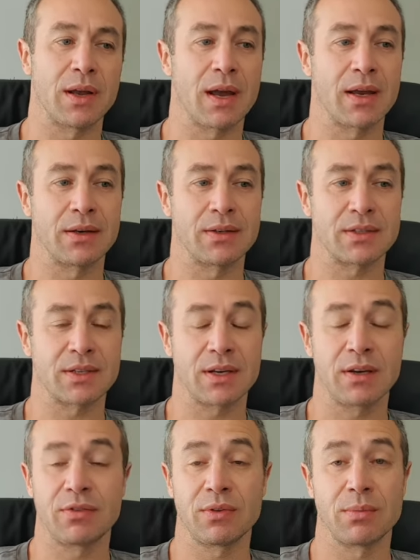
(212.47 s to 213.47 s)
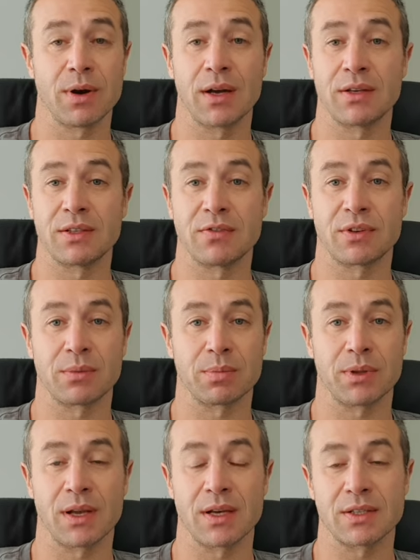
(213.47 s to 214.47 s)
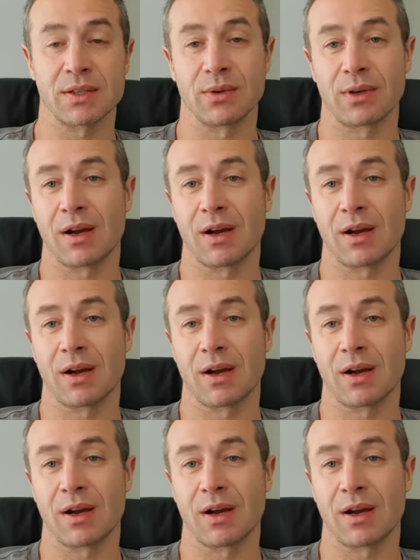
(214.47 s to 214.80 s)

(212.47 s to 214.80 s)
And uh, if you buy in different place, look,